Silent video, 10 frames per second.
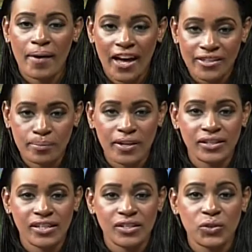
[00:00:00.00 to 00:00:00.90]
Past
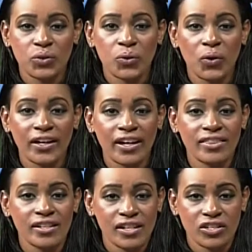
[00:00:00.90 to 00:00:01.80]
Monday, New York
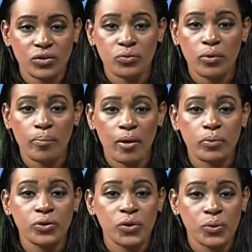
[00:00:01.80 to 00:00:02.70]
and the nation
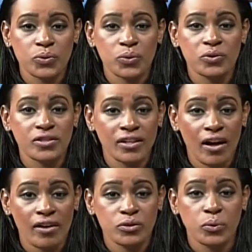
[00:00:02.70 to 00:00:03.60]
remembered those whose
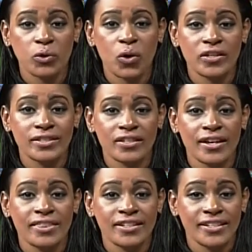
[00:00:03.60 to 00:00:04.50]
lives were lost
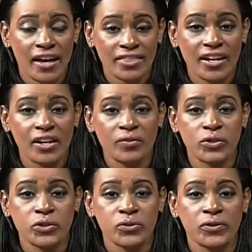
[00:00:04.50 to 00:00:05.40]
in the 10th
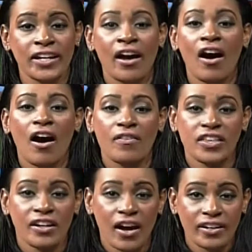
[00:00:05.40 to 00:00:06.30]
anniversary of
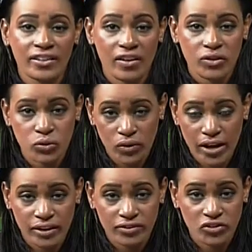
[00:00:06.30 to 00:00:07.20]
the 9/11
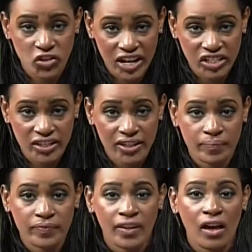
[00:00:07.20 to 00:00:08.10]
tragedy.
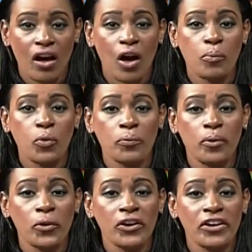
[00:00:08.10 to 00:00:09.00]
A
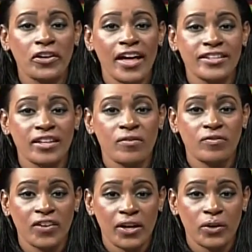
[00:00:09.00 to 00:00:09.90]
memorial was
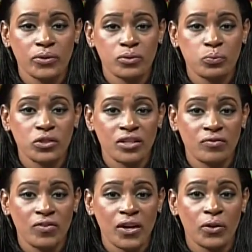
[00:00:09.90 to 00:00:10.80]

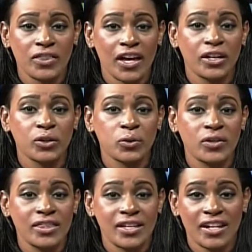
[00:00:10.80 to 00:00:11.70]
unveiled that
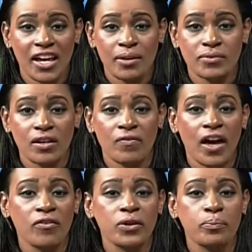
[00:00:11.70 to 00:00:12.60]
included the names of
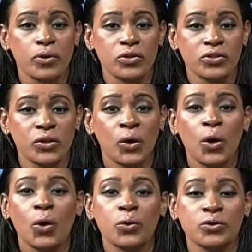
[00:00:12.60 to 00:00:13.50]
every person
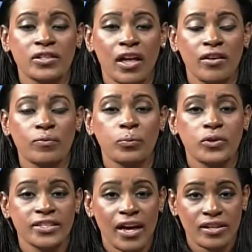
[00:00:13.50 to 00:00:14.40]
whose life
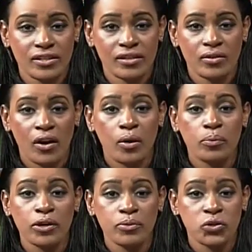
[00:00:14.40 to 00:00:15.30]
was ended
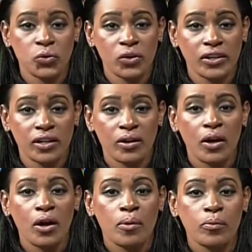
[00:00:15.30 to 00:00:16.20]
prematurely.
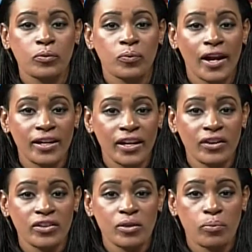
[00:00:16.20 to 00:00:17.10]
But right
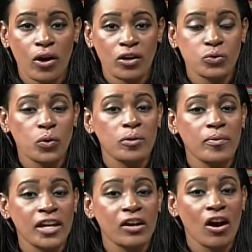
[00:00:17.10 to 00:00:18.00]
here in the Bronx, one
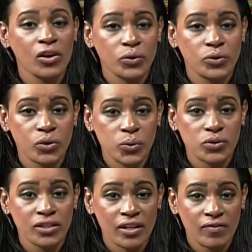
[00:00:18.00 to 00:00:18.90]
man honored
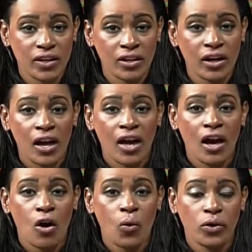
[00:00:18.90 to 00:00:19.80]
those lives
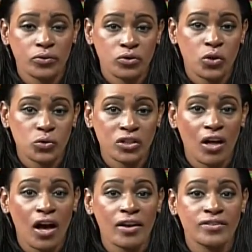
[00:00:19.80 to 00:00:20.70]

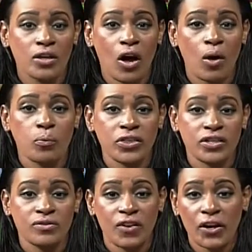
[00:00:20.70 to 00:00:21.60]
with
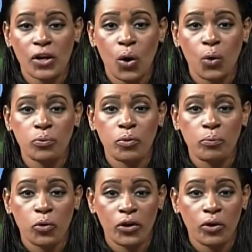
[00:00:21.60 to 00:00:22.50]
his very own
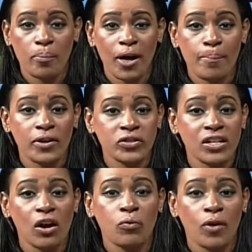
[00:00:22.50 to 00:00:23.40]
memorial by
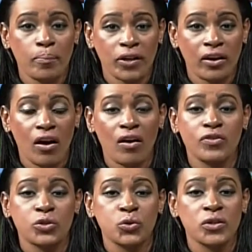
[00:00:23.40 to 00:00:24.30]
building a replica of
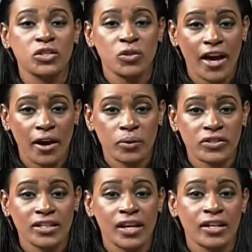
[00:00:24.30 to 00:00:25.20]
the Twin
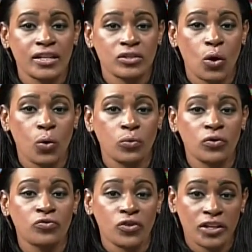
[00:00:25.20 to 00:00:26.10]
Towers in his own
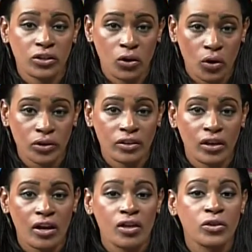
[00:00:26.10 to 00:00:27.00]
front yard.
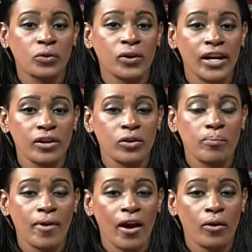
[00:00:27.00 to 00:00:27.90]
The creator,
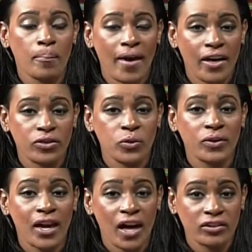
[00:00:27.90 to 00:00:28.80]
Matthew
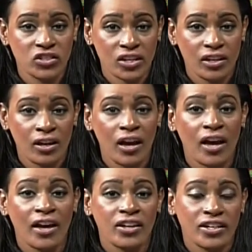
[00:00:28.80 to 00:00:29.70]
Galcik,
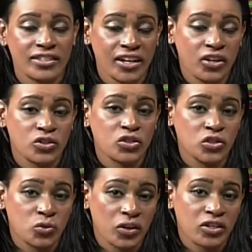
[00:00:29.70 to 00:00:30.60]
is here to
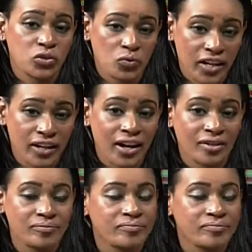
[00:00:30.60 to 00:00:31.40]
join us right now.